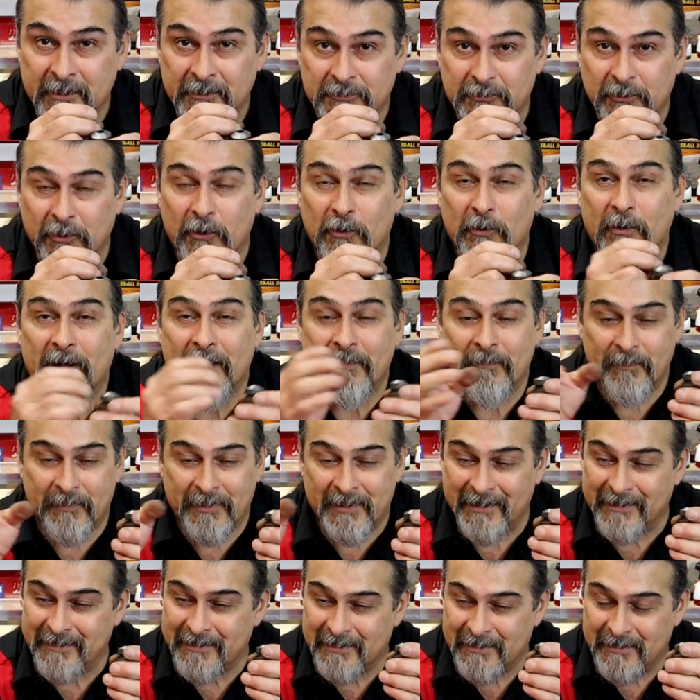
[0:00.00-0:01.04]
So
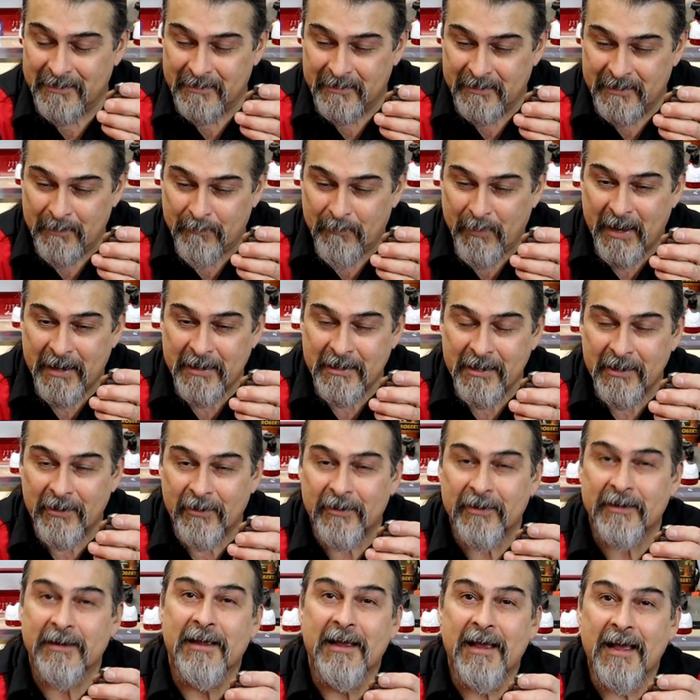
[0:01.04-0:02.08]
depending
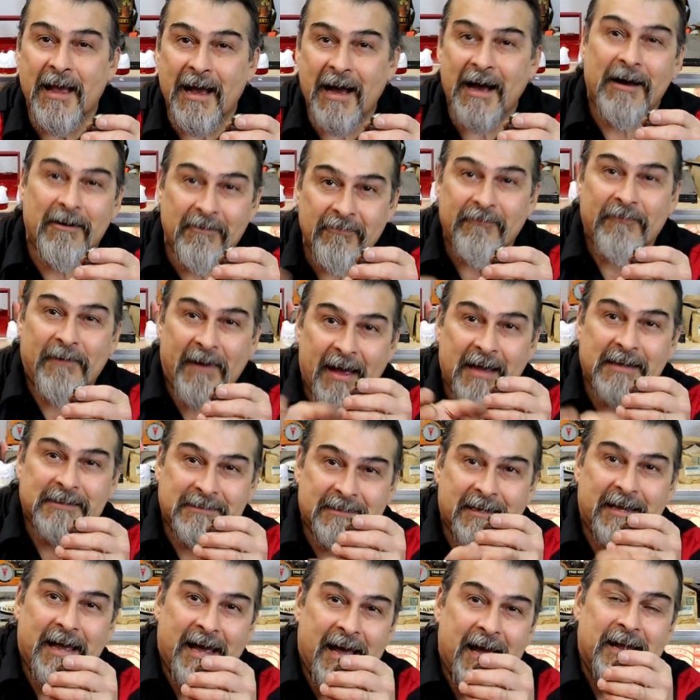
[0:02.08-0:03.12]
on how fast
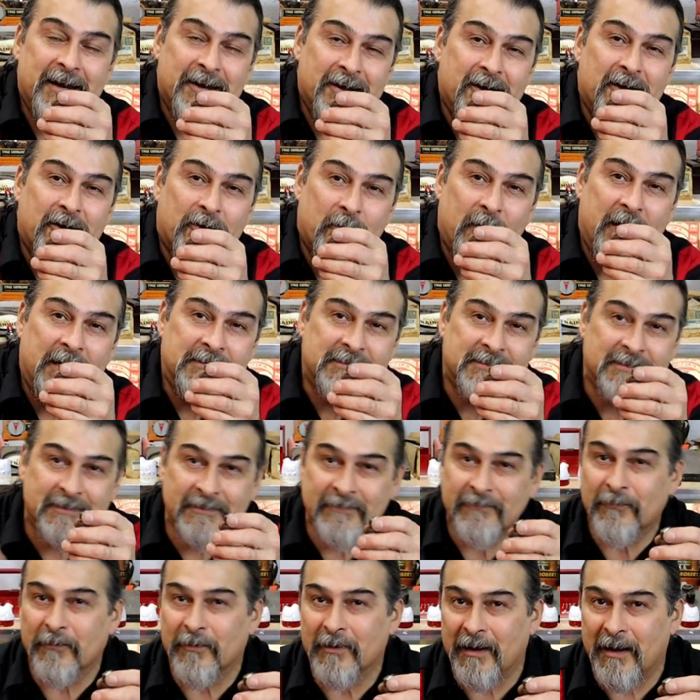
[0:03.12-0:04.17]
and
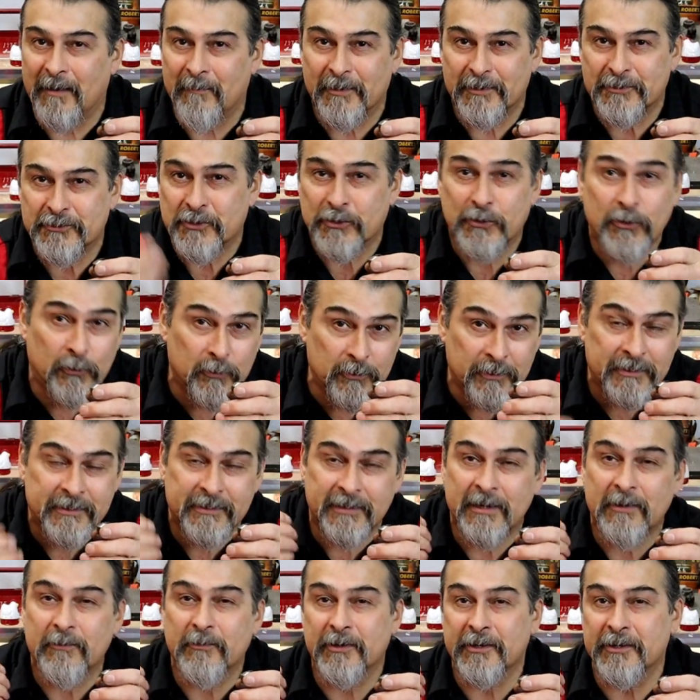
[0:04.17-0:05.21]
aggressive, how much coolant
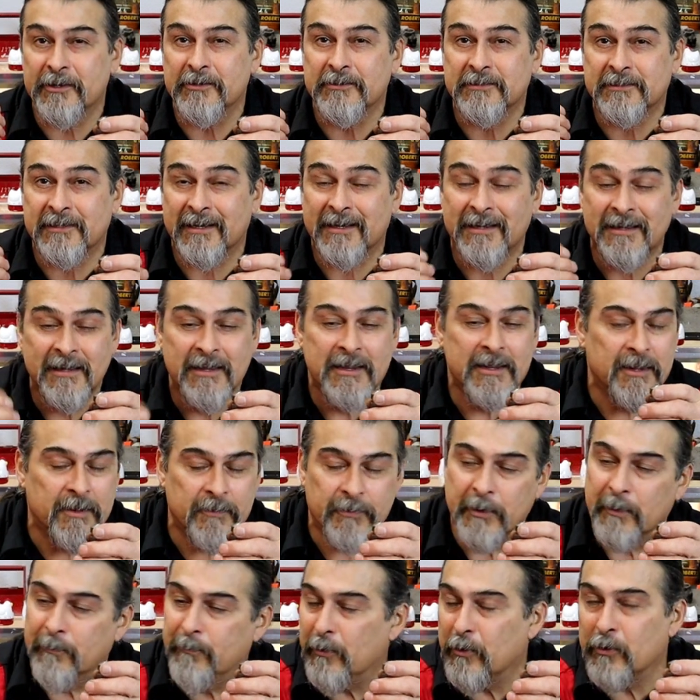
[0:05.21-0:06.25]
they were using,
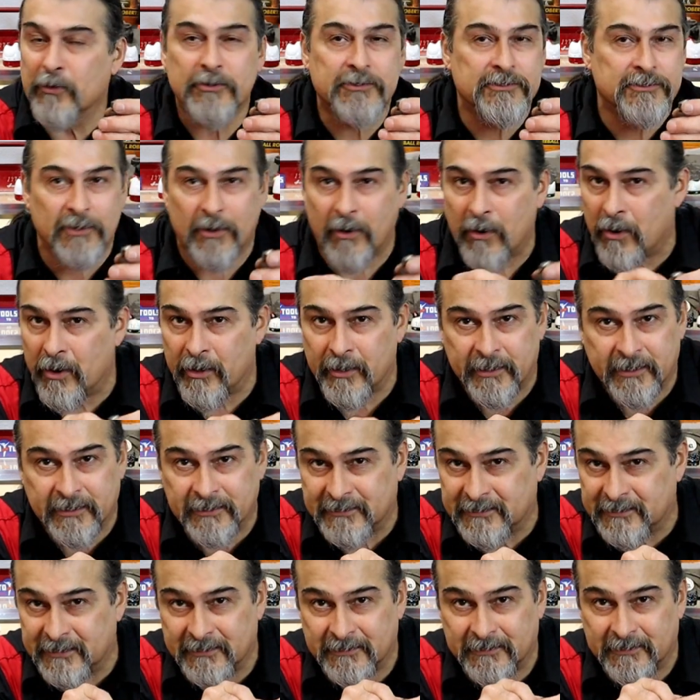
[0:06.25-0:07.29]
the bores aren't
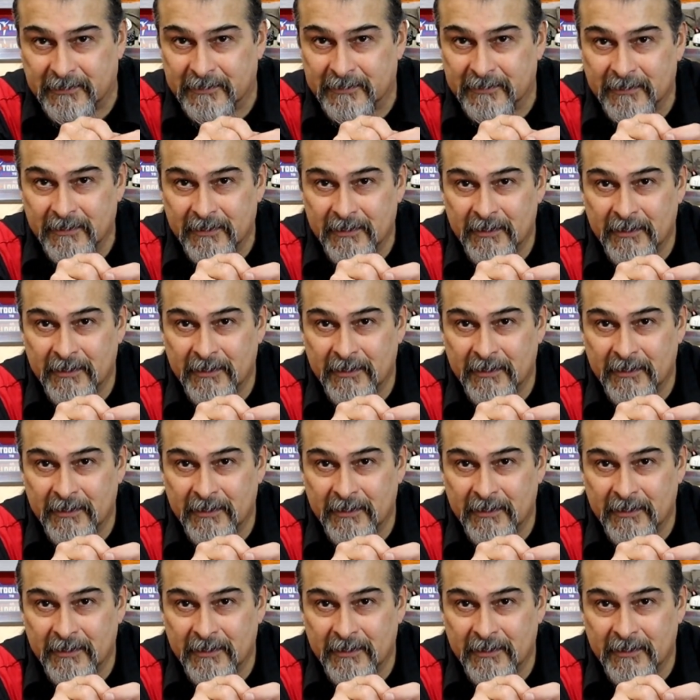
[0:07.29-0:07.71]
consistent.